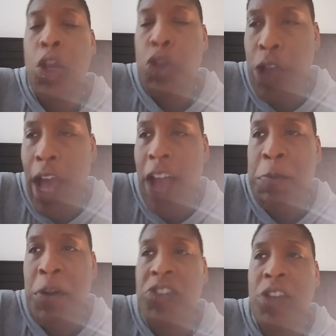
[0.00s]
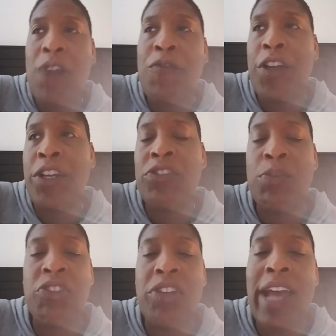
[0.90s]
You guys better start figuring some
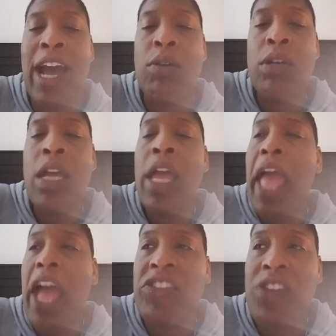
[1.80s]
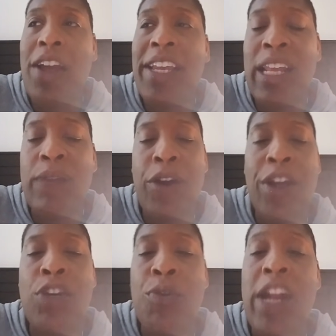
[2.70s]
shit out and start getting
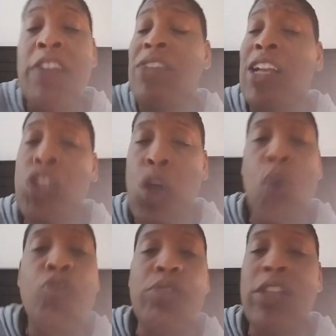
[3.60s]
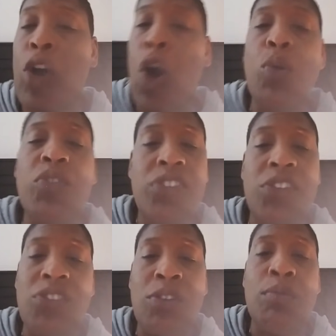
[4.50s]
very creative, because I told you that the old
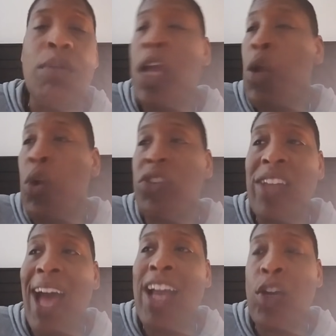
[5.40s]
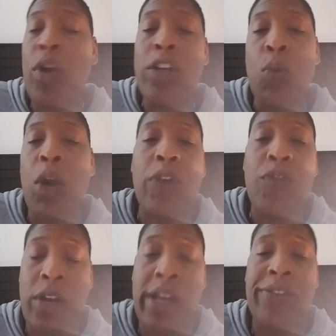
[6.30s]
system was not going to work
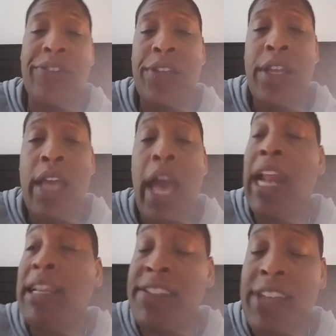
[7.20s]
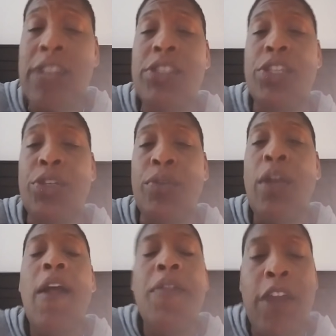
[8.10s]
for us. And I said to you
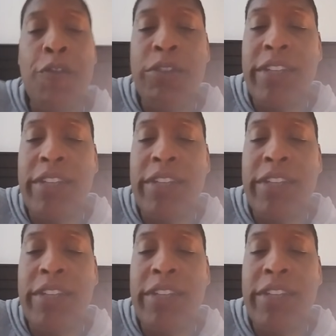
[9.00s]
that if you